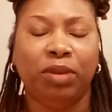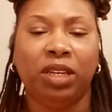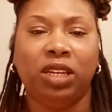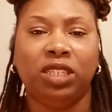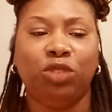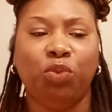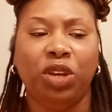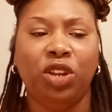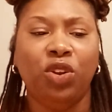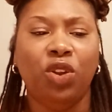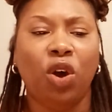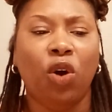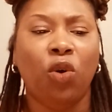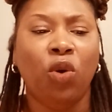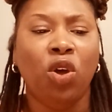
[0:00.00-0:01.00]
because we
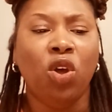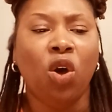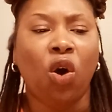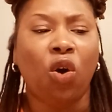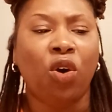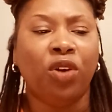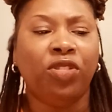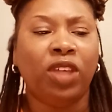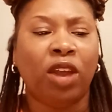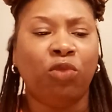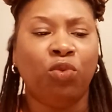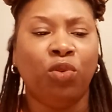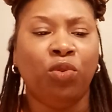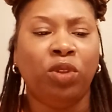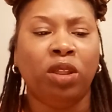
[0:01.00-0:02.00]
know on that
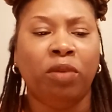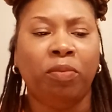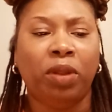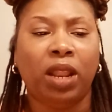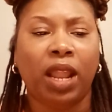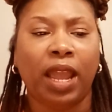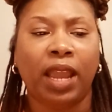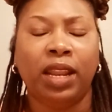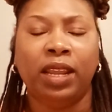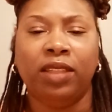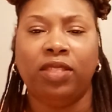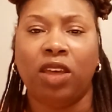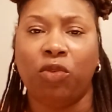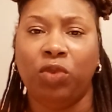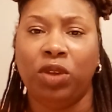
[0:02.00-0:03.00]
ruling
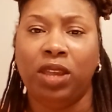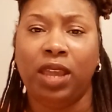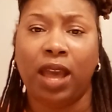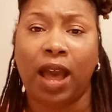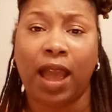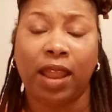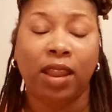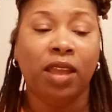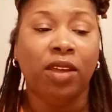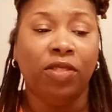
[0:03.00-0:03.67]
planet that we got